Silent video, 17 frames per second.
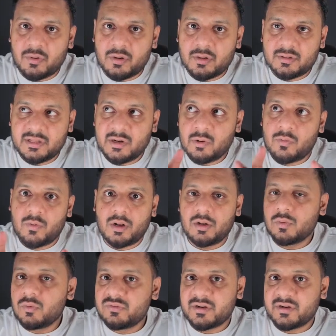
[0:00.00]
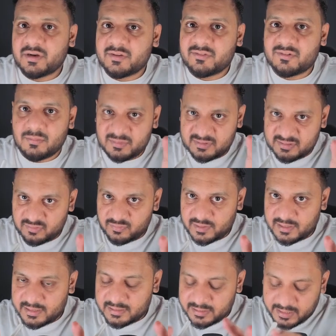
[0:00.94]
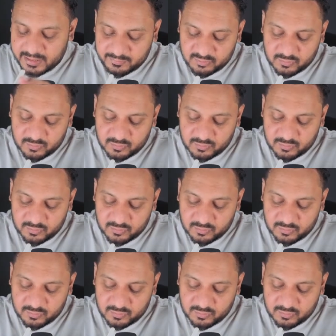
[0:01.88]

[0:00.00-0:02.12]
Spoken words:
They don't want to lose their customers as well at times.